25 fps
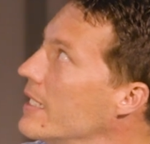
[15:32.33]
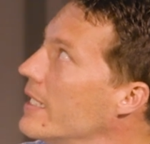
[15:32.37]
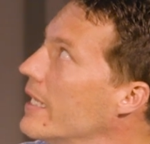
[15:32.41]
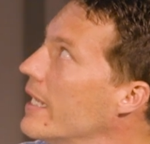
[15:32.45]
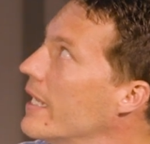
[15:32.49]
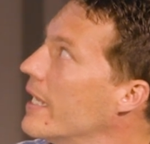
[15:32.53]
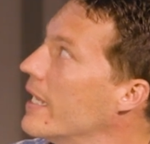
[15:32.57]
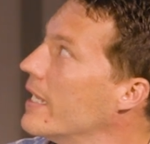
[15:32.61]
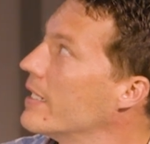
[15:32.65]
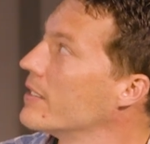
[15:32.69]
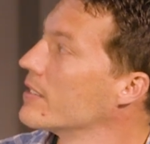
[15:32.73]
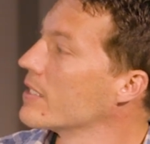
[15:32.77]

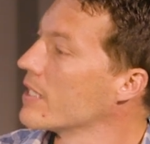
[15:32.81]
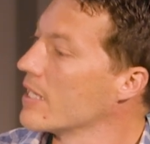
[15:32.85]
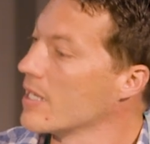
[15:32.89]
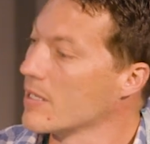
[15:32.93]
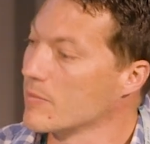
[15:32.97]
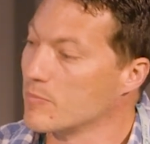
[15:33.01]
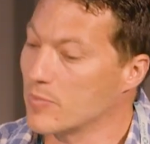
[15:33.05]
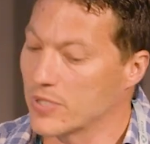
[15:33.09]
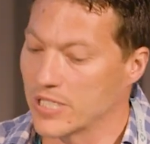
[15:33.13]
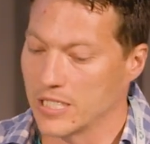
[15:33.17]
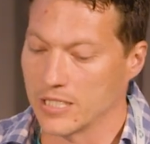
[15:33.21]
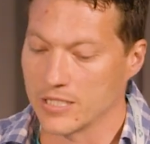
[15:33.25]
And
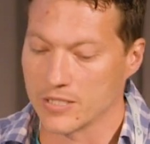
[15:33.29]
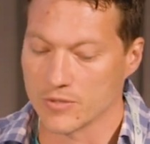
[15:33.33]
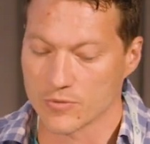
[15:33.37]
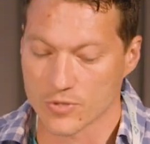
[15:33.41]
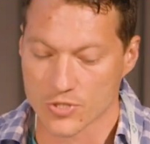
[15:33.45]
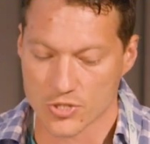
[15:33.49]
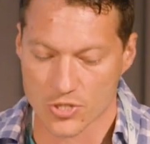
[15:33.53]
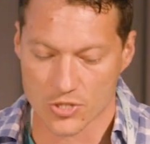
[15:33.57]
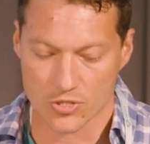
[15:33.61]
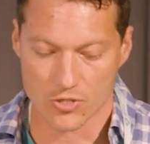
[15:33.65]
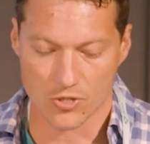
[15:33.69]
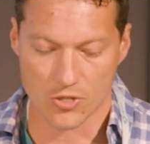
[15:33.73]
Penny
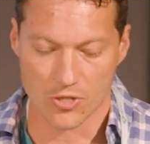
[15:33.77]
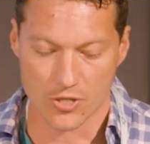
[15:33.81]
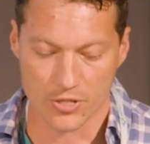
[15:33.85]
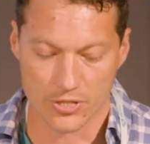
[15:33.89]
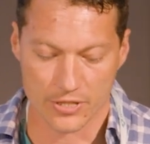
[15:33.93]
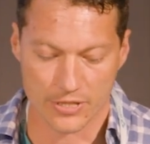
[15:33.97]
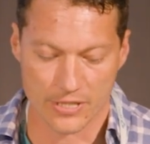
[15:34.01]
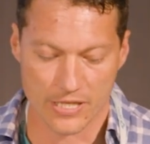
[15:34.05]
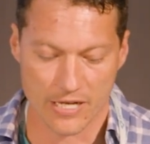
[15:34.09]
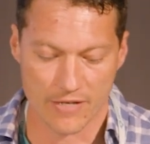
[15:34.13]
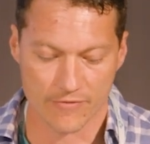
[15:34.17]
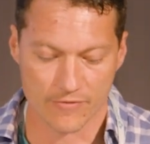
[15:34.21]
was
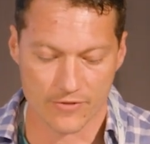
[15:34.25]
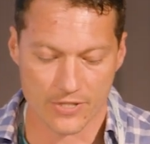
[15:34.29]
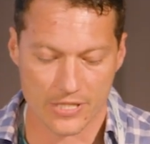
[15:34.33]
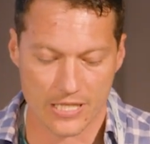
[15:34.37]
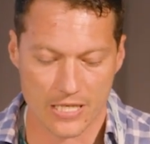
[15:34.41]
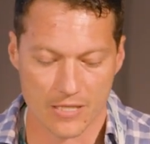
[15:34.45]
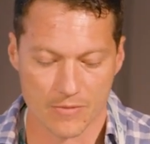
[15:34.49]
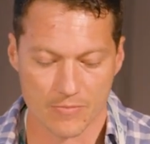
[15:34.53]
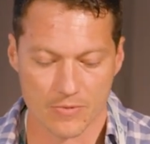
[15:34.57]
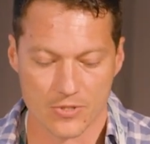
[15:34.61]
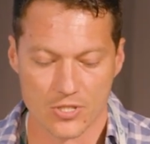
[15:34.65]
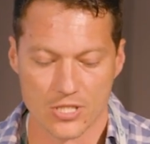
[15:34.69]
kind enough to
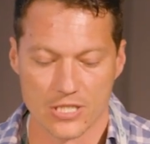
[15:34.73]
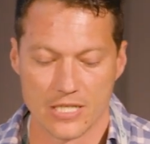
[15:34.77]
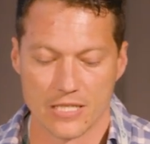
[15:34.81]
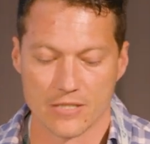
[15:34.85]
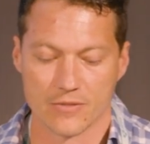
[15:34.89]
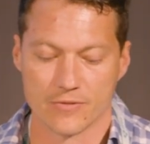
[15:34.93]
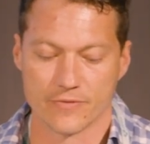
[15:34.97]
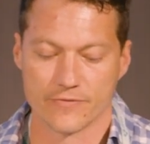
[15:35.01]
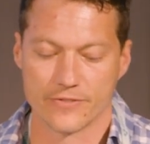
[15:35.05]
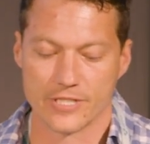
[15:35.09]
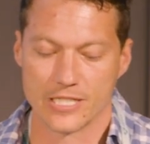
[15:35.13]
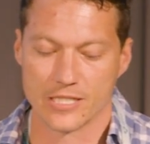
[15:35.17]
help us
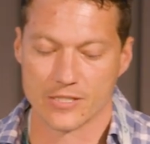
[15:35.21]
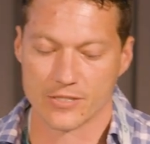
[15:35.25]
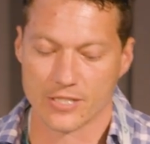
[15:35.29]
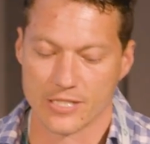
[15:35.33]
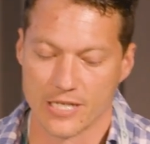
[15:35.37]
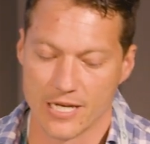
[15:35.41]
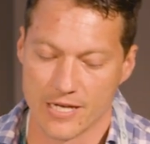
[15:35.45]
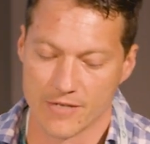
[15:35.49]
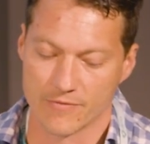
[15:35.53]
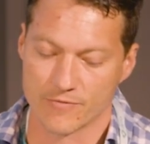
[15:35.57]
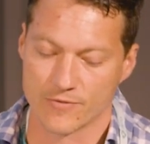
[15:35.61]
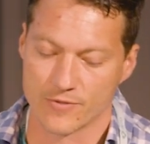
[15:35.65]
out with our
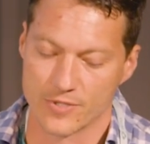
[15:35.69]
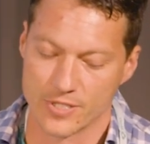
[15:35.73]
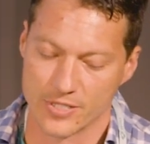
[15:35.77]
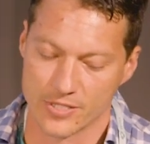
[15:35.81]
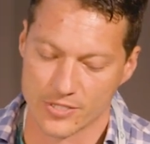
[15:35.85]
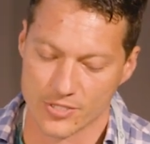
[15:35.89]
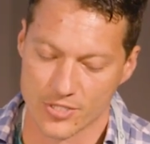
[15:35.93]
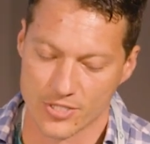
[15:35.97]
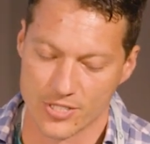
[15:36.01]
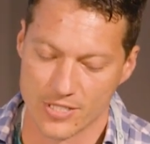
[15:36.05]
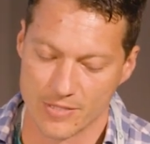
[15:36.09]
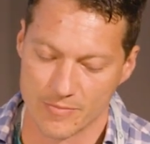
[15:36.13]
calf
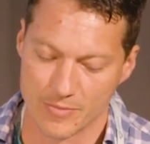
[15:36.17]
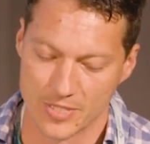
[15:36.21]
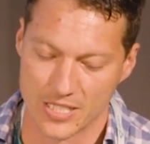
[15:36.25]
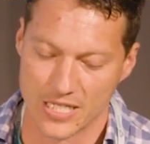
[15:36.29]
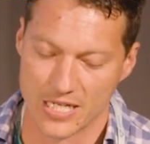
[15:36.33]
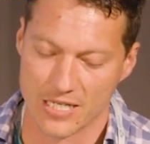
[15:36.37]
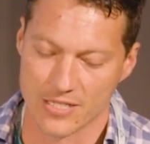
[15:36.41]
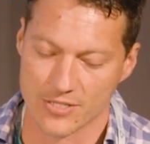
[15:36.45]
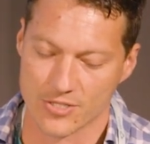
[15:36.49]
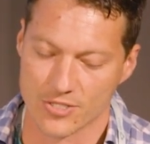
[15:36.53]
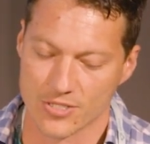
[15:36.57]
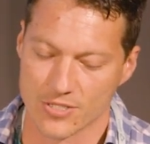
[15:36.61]
rearing
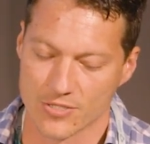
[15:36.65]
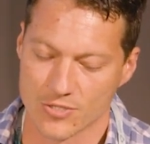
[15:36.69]
seminars,